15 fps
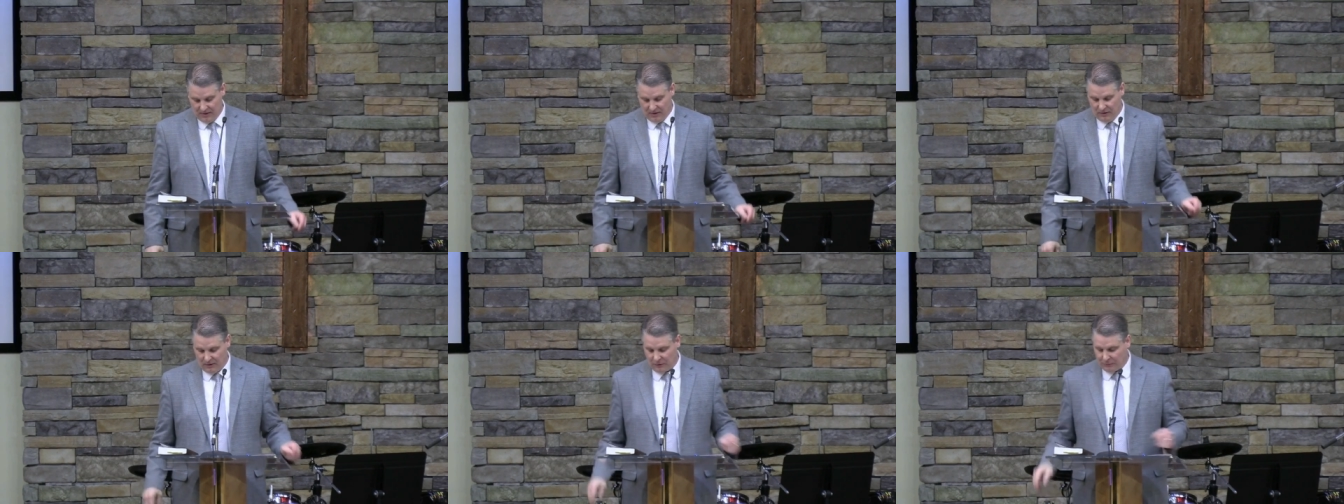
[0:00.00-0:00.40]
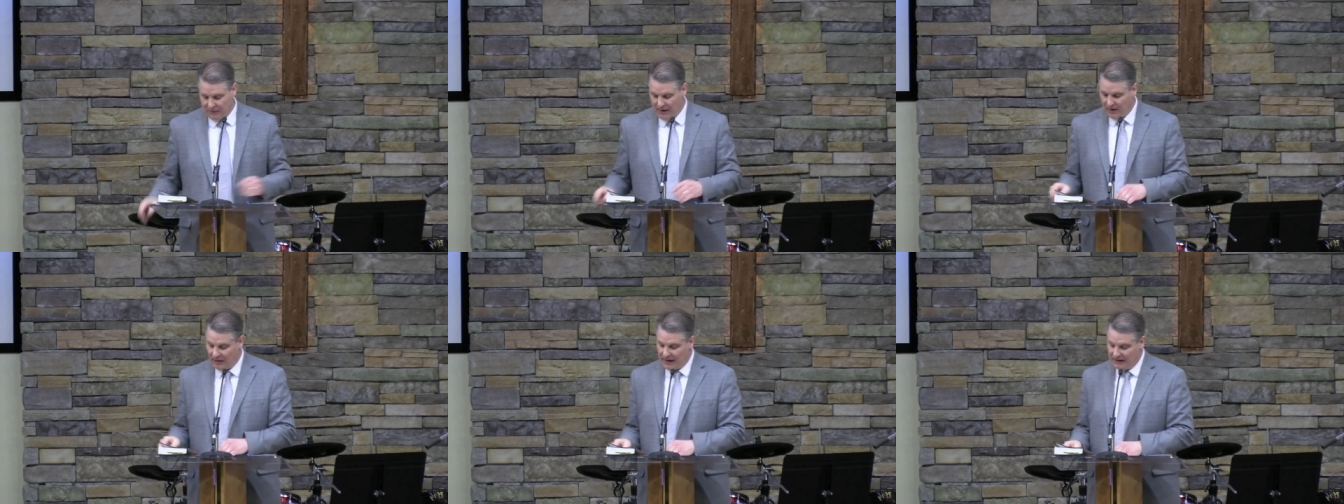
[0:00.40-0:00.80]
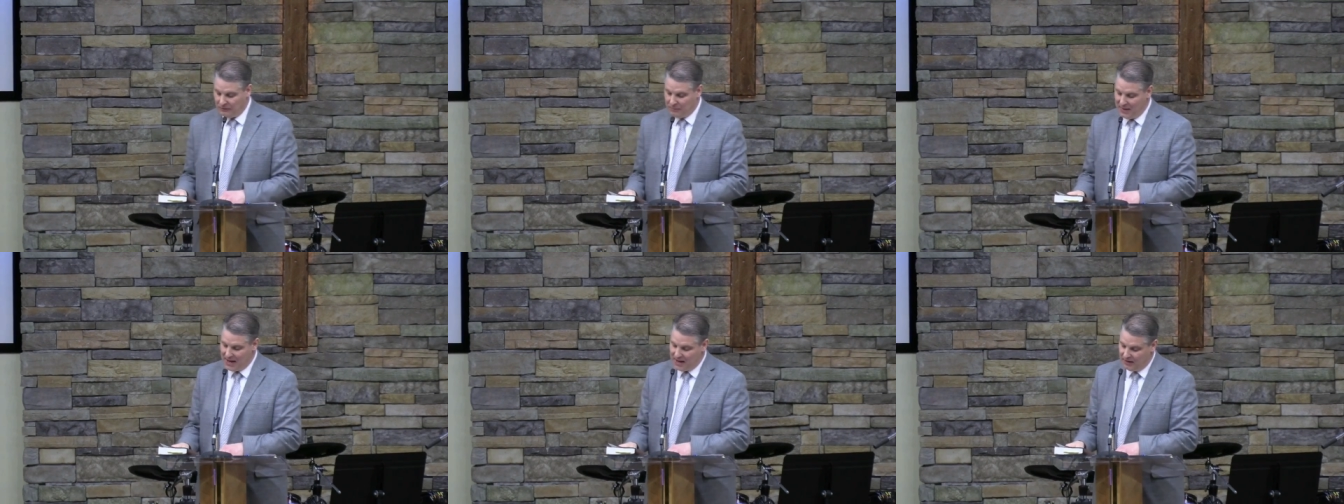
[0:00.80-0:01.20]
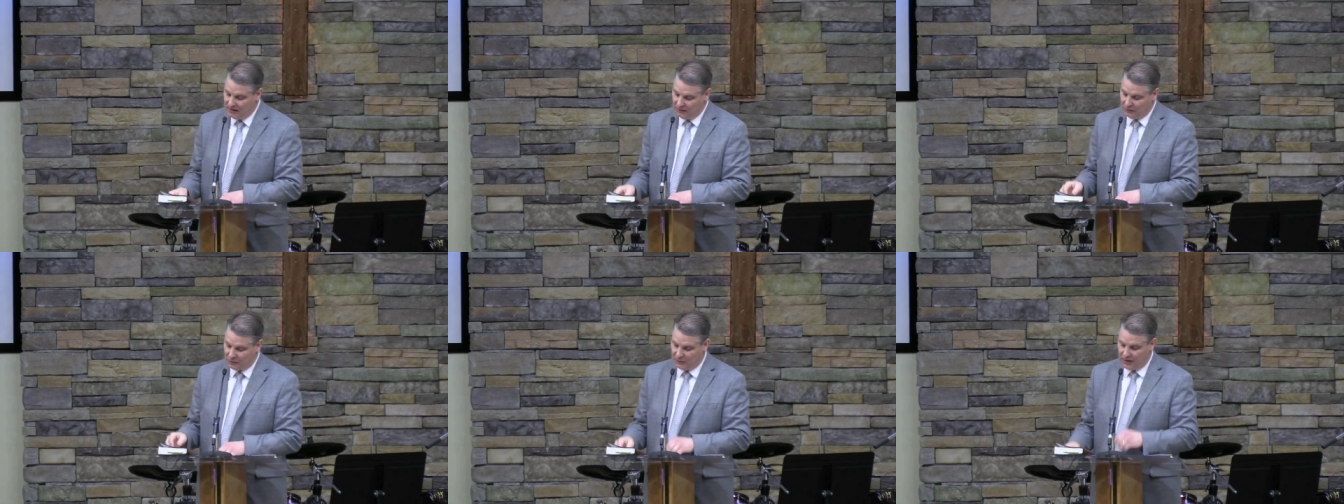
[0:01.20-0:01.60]
This paralyzed man and
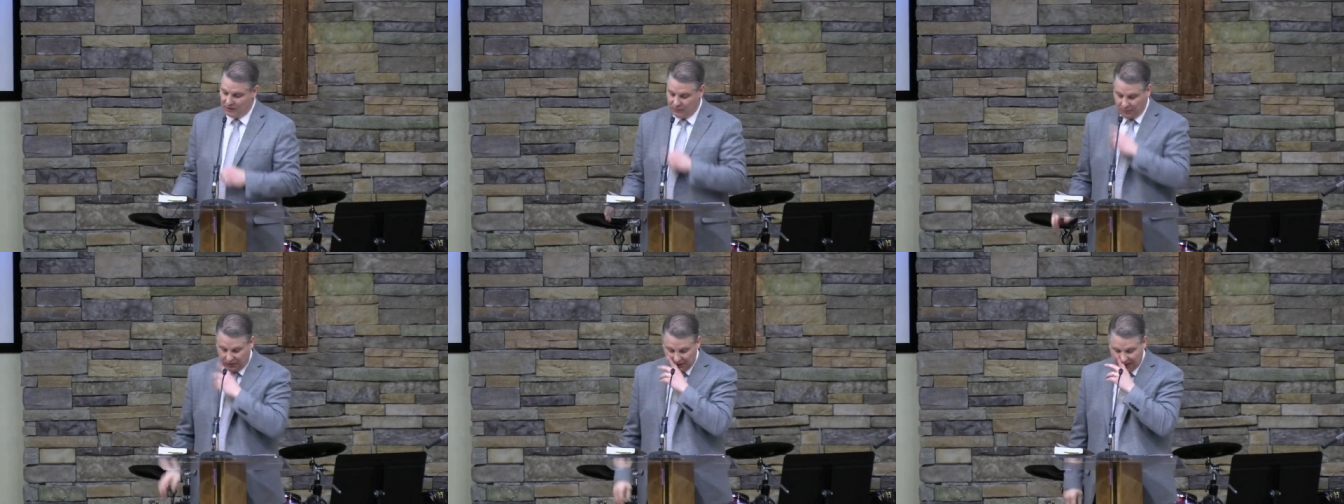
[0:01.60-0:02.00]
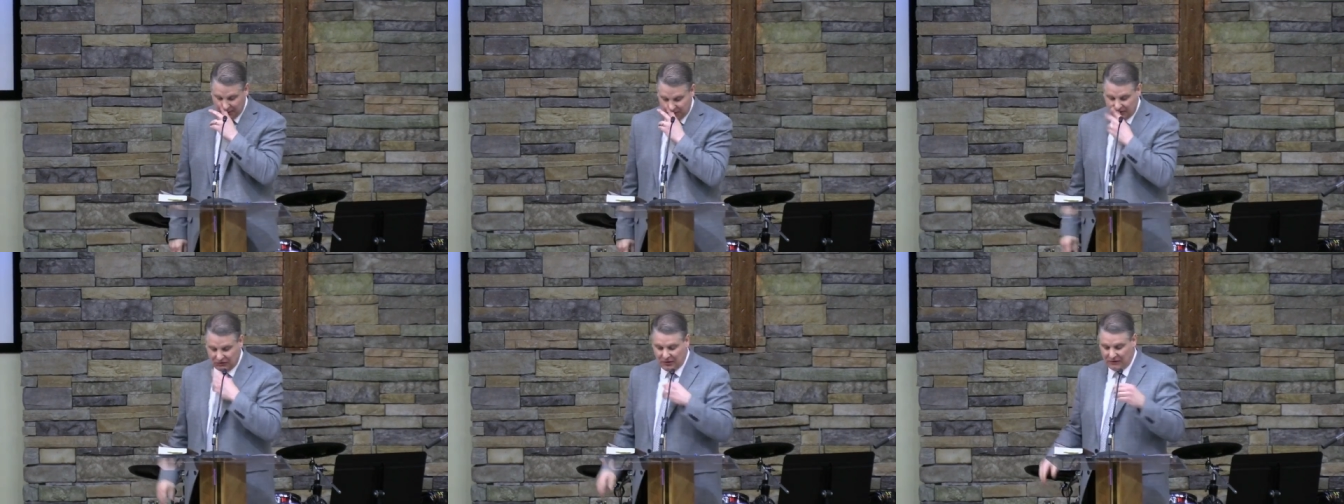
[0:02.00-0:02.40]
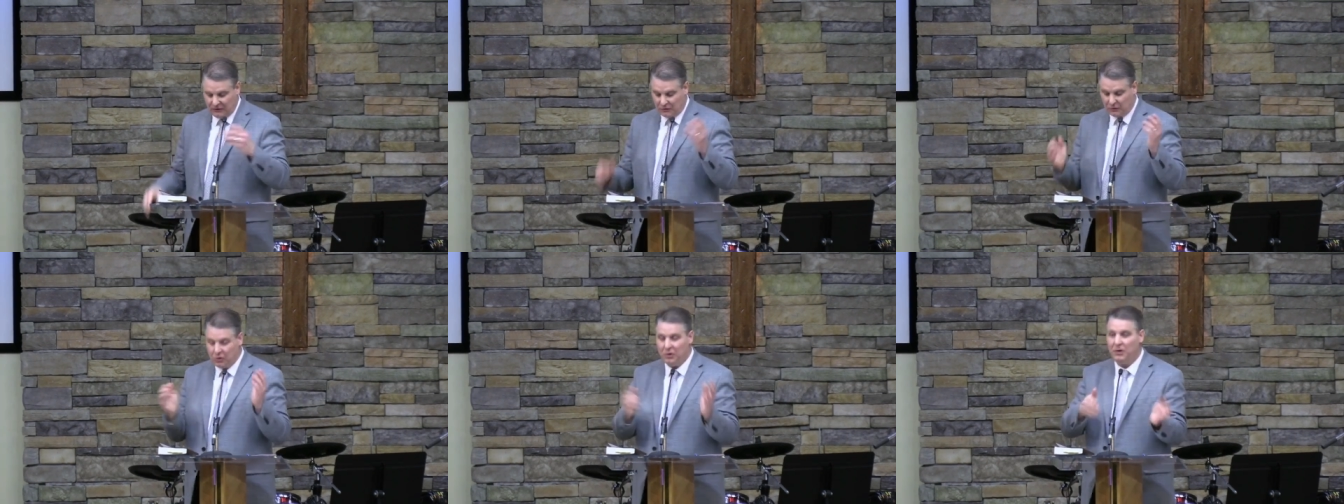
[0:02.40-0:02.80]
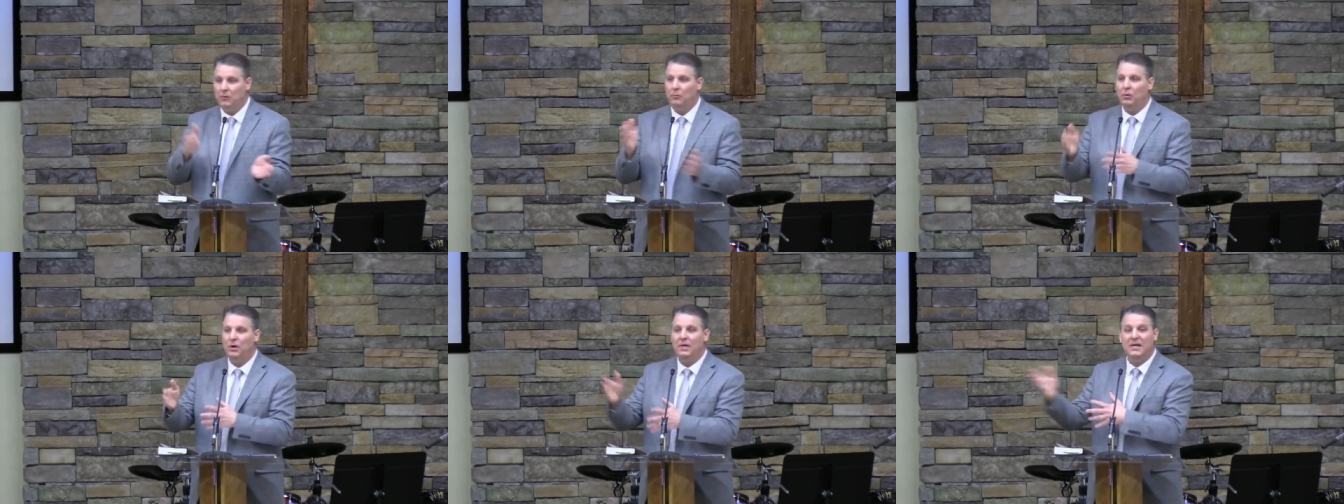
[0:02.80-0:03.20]
his friends believed that Jesus could and
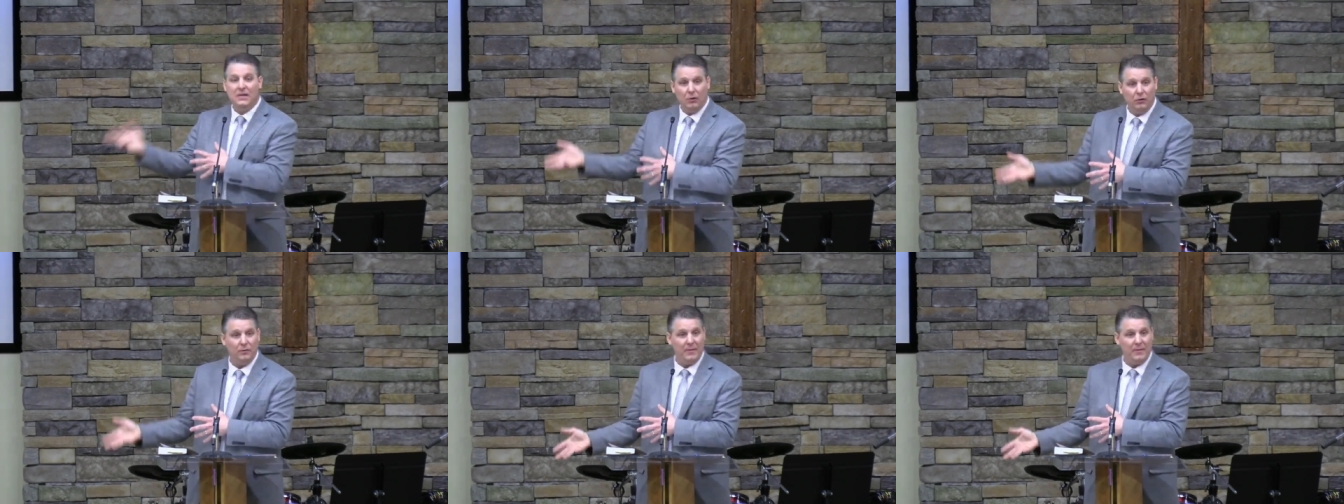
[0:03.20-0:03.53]
would heal the